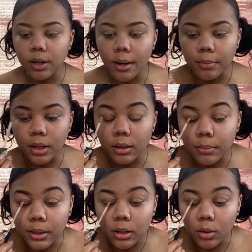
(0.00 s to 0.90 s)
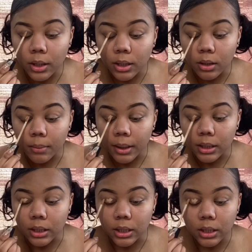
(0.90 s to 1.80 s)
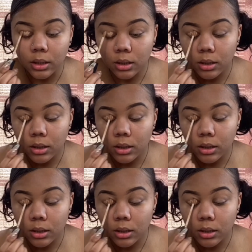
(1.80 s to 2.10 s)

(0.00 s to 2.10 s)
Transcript: I'm gonna be going in on my lid